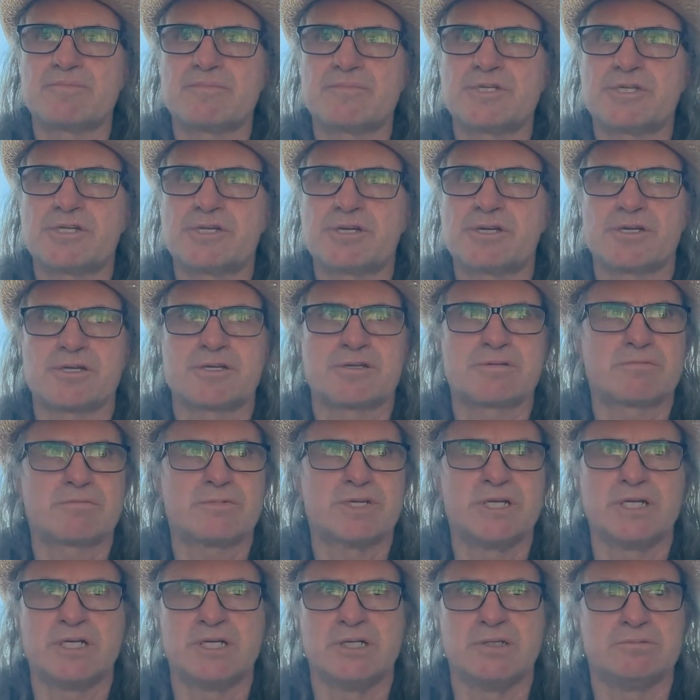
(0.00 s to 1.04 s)
just
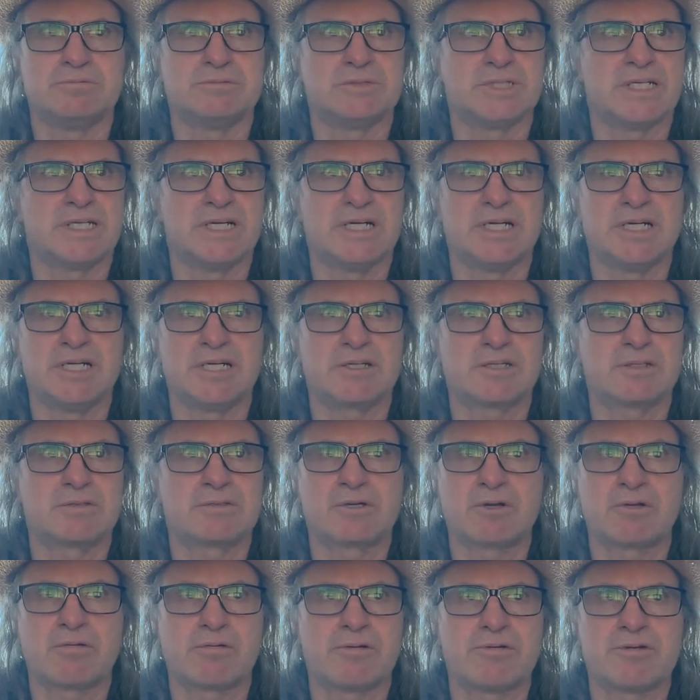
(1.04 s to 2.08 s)

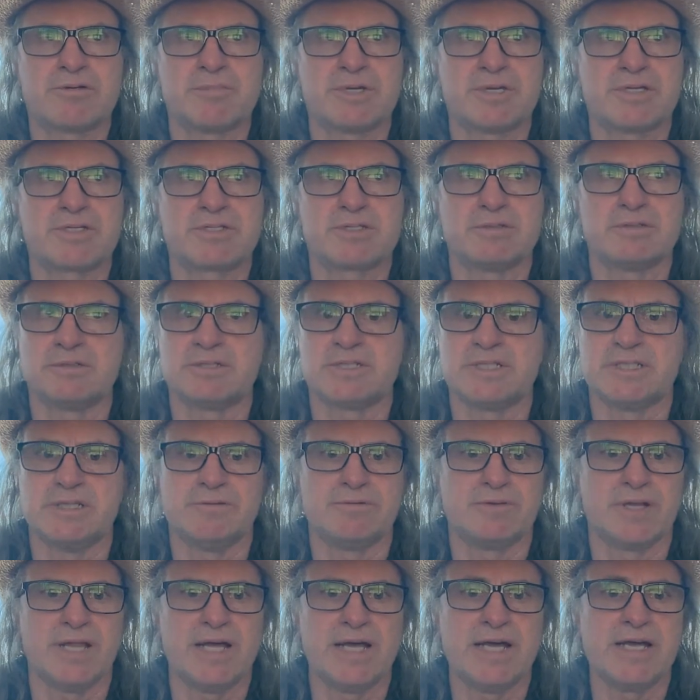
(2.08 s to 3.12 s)
cruise missile
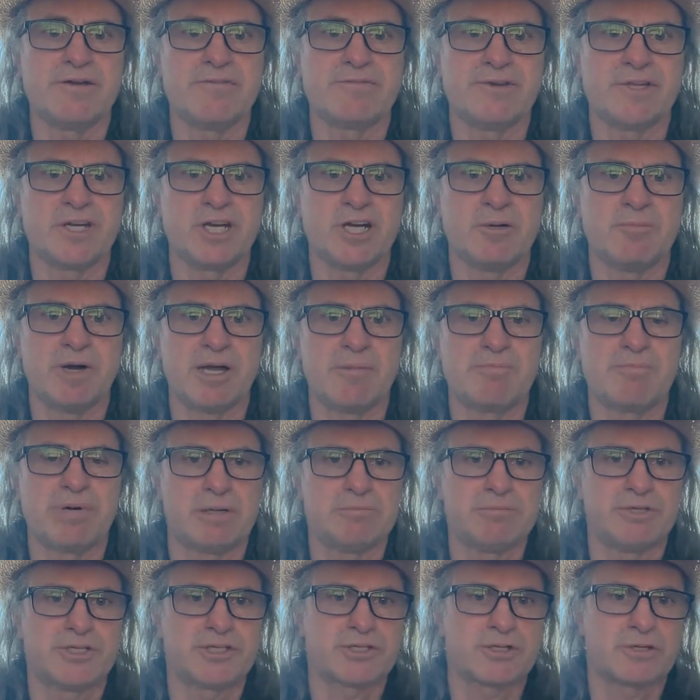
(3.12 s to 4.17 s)
of life. My
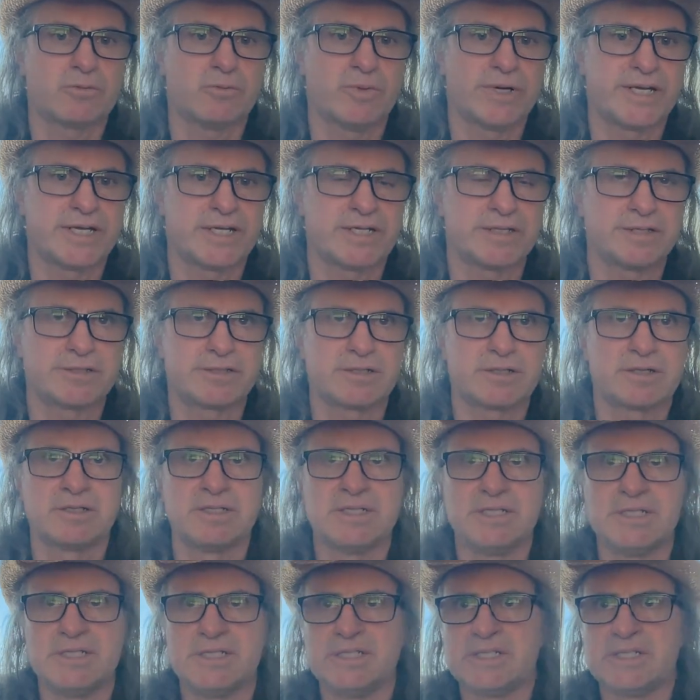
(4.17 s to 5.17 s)
publisher went under.